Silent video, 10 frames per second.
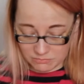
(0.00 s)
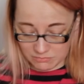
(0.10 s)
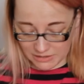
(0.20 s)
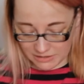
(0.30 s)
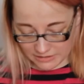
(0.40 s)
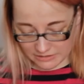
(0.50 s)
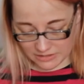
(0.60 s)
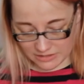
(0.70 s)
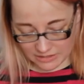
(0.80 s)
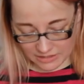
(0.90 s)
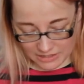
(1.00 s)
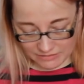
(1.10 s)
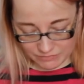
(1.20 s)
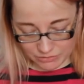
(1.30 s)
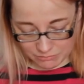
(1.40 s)
many things in it that I
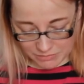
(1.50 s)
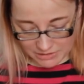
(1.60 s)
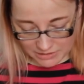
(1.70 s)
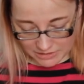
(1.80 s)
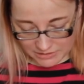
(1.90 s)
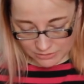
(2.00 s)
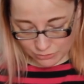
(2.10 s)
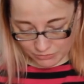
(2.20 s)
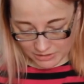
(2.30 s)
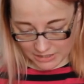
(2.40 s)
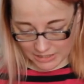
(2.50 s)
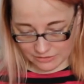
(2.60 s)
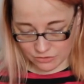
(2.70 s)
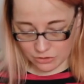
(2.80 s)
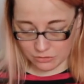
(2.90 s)
even got money that I didn't know that I had.
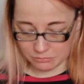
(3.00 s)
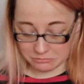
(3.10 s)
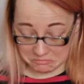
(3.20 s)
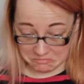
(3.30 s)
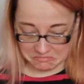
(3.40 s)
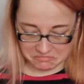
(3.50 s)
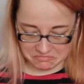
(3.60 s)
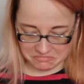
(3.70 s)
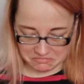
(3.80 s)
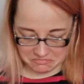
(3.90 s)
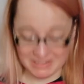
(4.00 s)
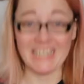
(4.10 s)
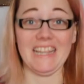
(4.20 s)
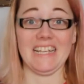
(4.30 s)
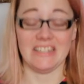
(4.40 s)
So
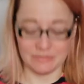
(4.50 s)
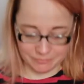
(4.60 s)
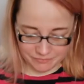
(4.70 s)
nice.